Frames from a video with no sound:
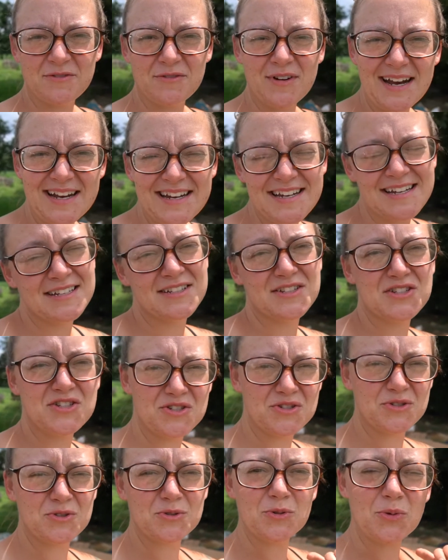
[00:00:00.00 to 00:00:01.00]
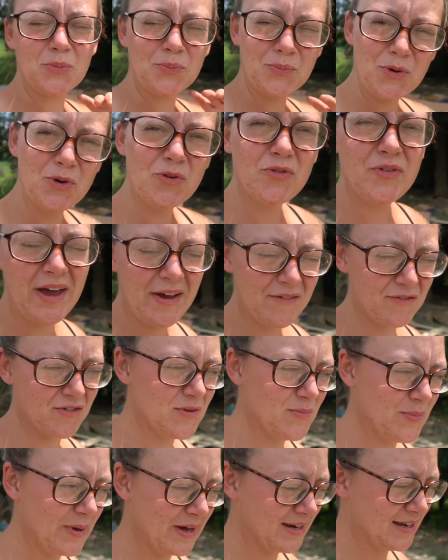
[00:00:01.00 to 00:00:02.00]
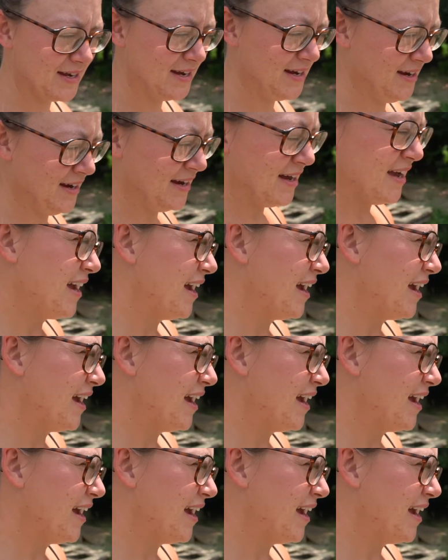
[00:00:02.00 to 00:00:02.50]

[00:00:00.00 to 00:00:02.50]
ready to move everybody.